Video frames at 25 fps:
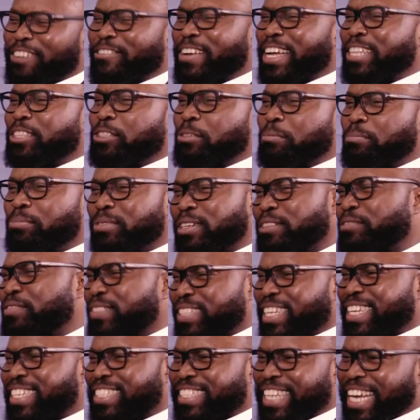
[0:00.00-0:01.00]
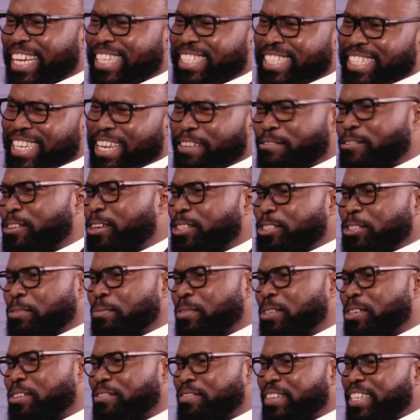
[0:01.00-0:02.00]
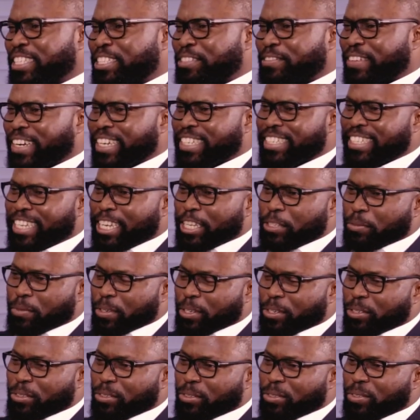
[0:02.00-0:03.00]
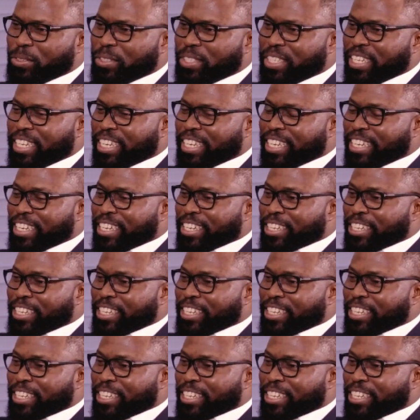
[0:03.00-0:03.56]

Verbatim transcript: I read the brief; it's exciting. I've got some innovative mm. ideas we could use. Hmm.